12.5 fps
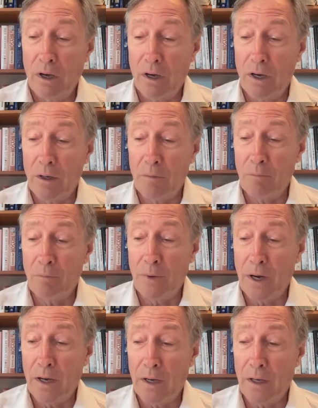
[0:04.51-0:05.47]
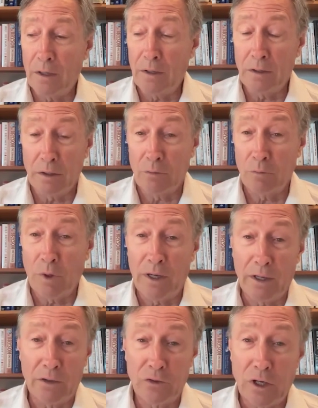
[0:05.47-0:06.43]
uh, by uh,
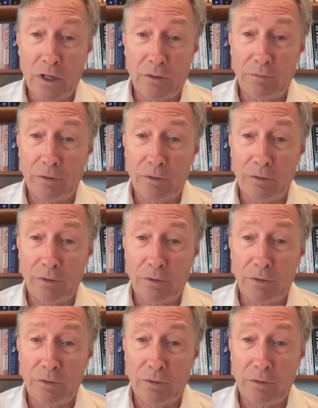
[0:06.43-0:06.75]
writing a check